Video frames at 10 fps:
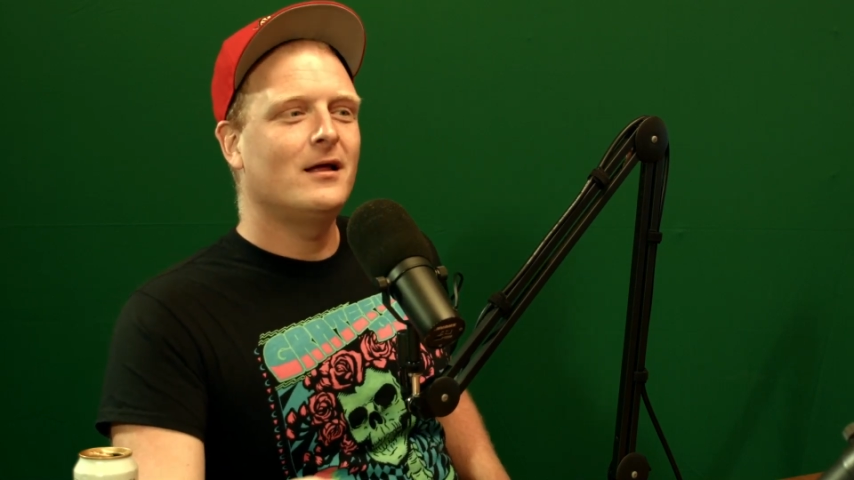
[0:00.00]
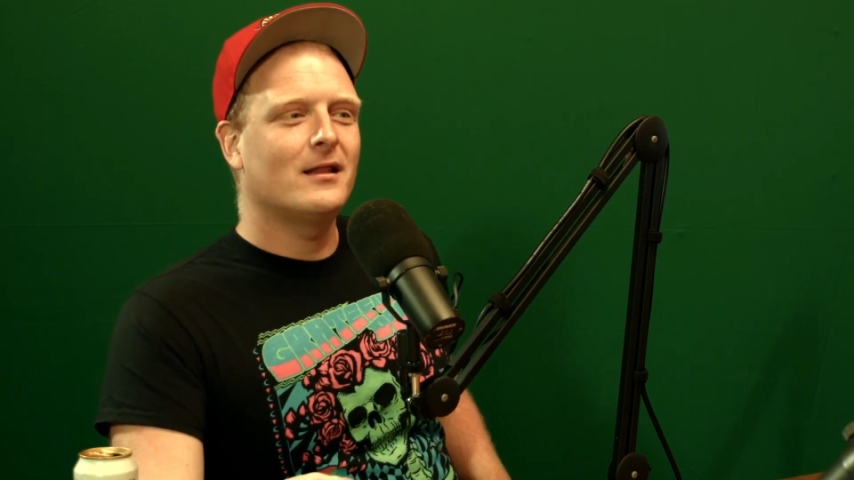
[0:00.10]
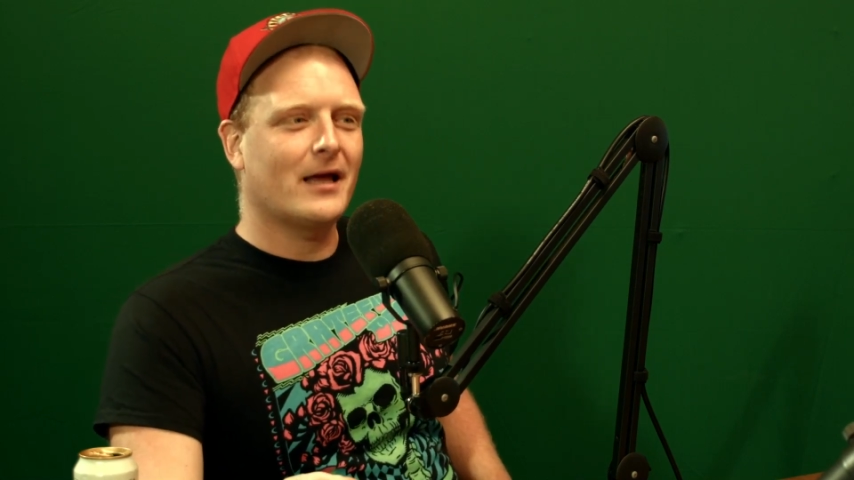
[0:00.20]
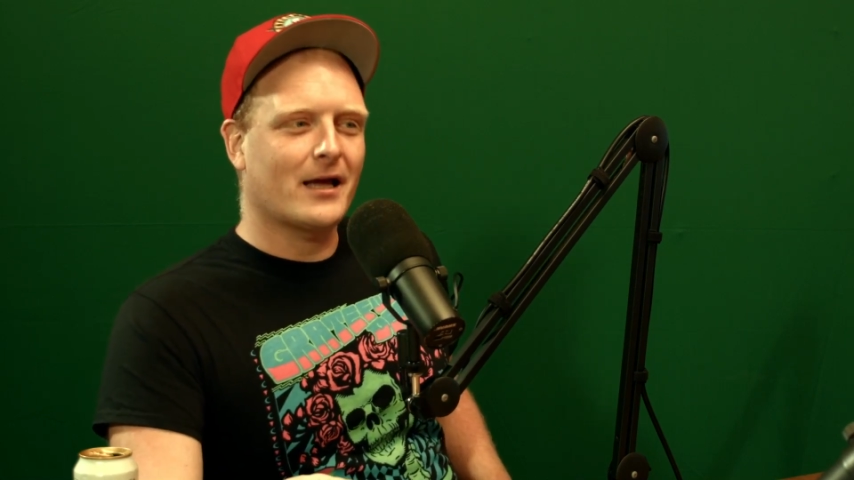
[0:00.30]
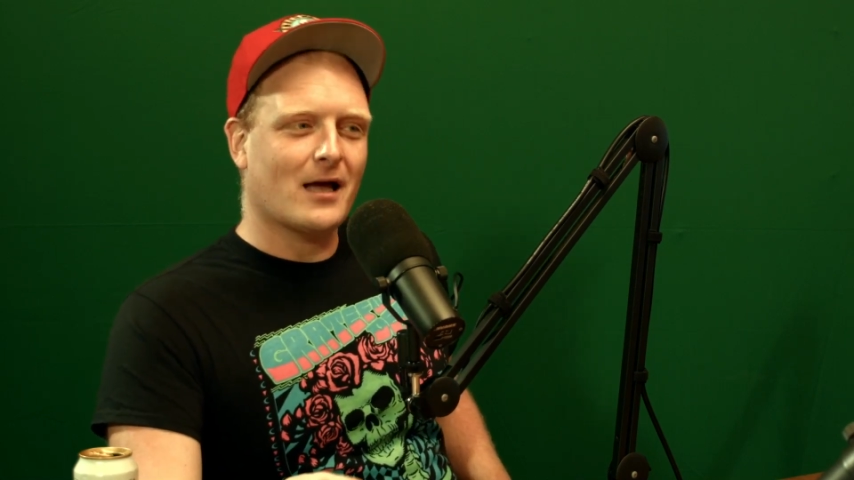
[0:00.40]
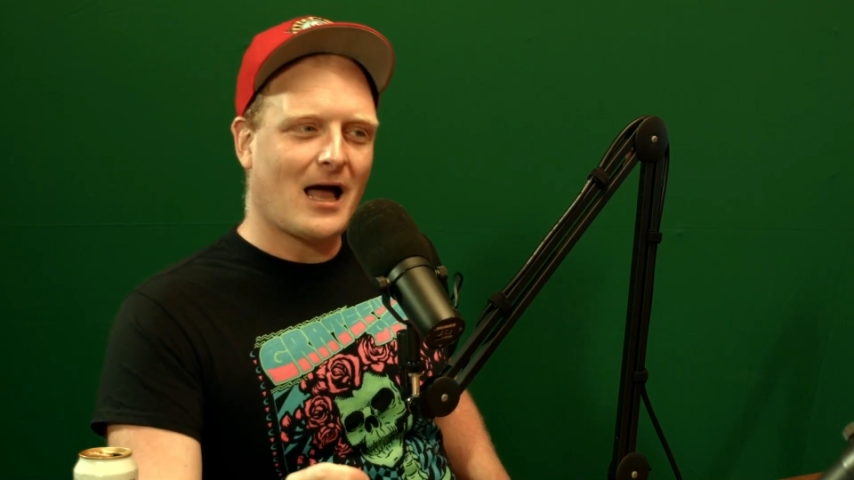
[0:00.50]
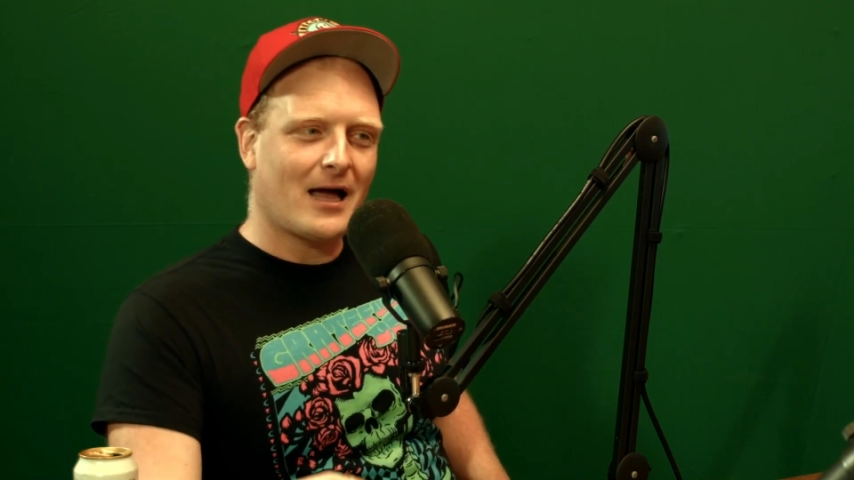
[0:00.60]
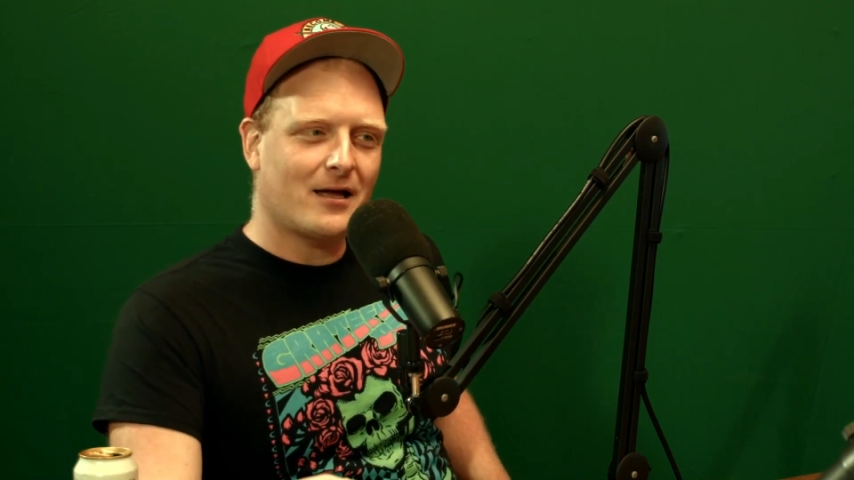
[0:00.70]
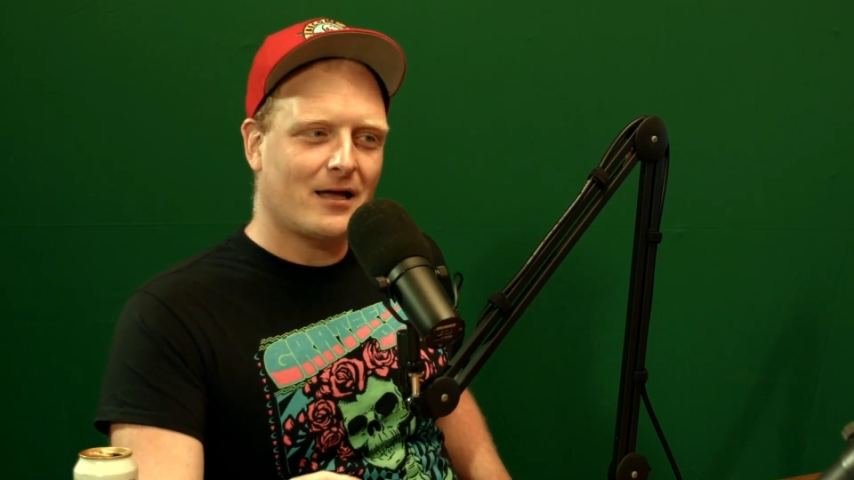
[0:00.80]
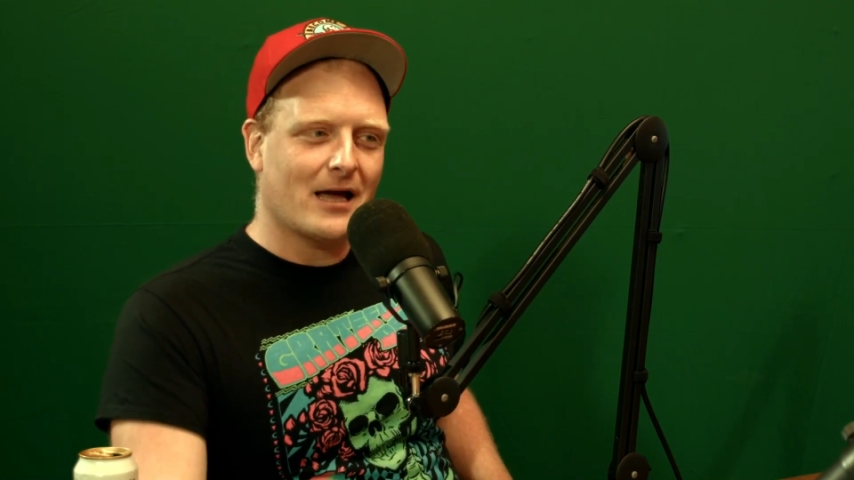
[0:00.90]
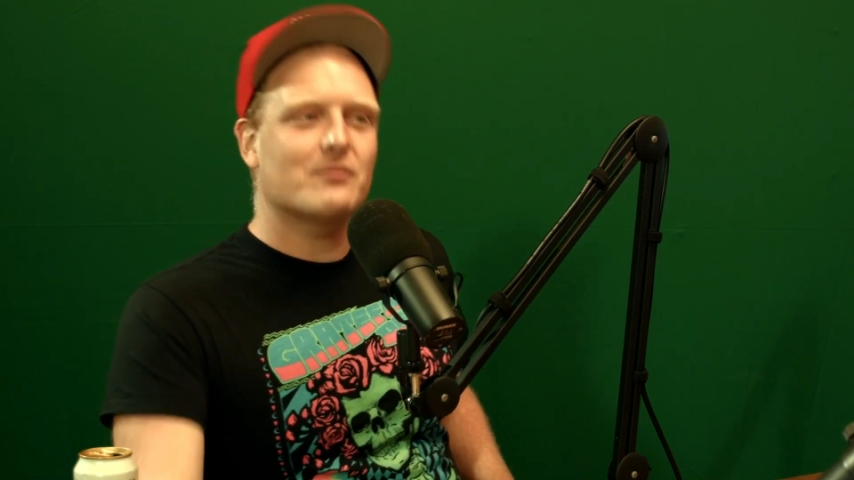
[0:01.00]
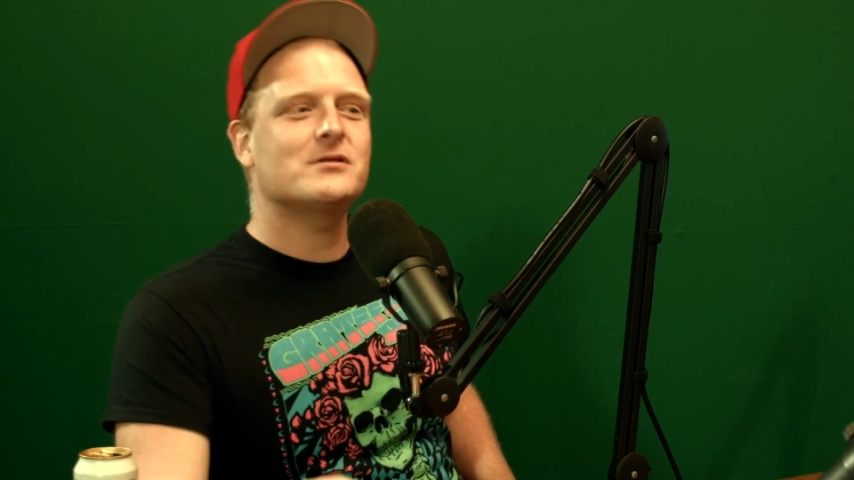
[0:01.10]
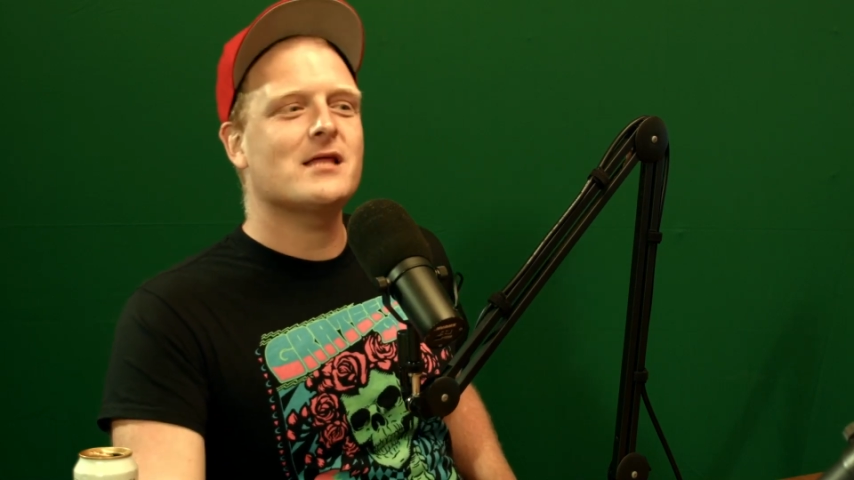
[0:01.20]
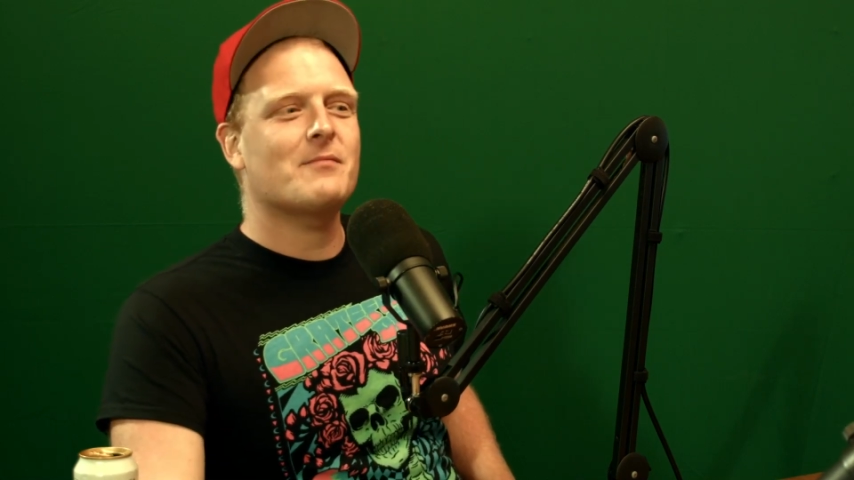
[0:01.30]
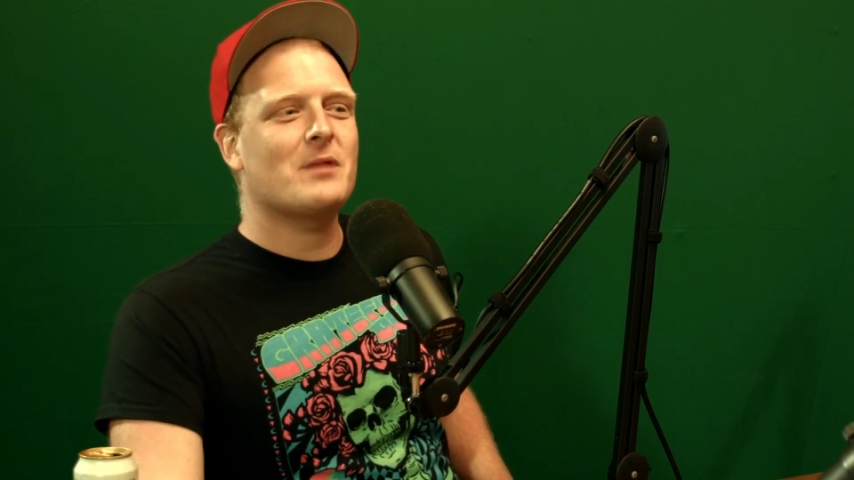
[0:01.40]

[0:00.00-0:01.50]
Like, I guarantee that